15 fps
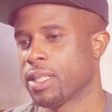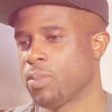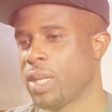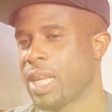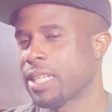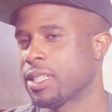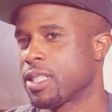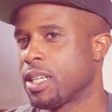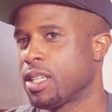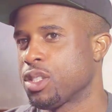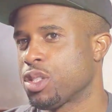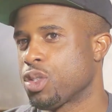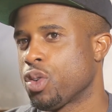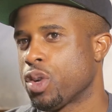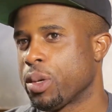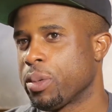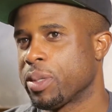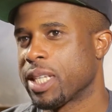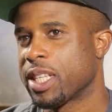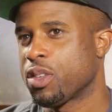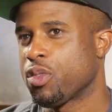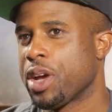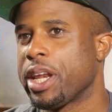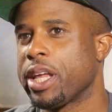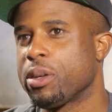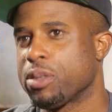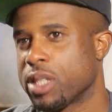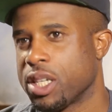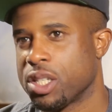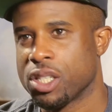We like to tell this story. We was at the radio
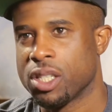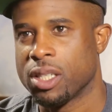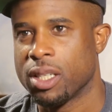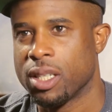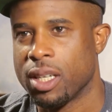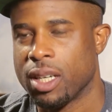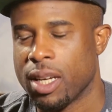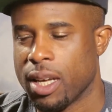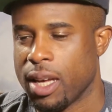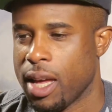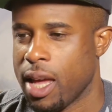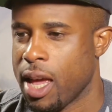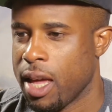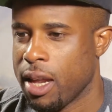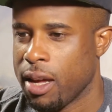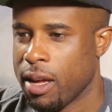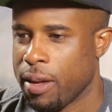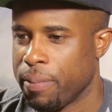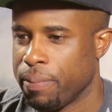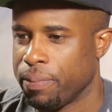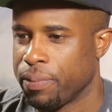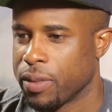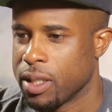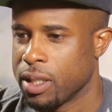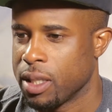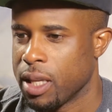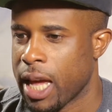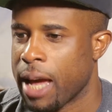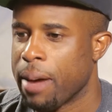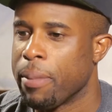station, and
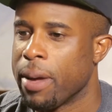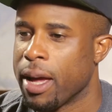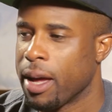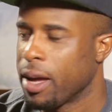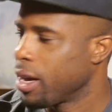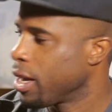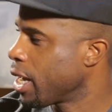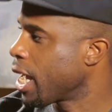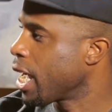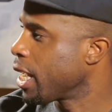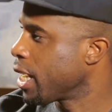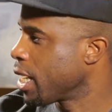at Hot